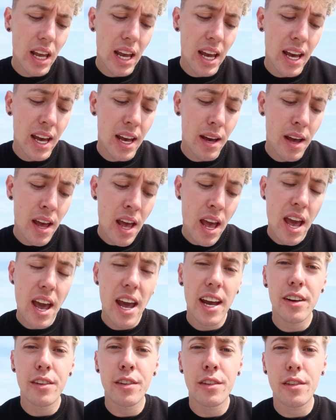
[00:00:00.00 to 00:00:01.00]

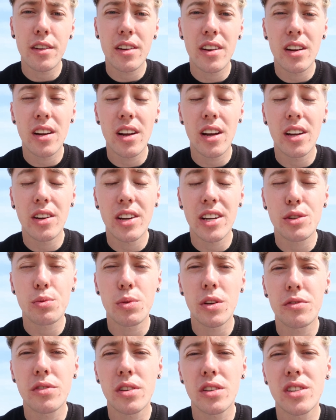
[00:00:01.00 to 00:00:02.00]
And it
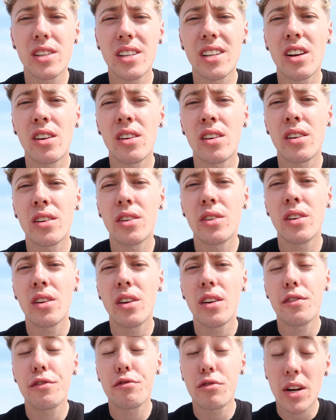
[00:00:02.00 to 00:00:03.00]
is worth touching on,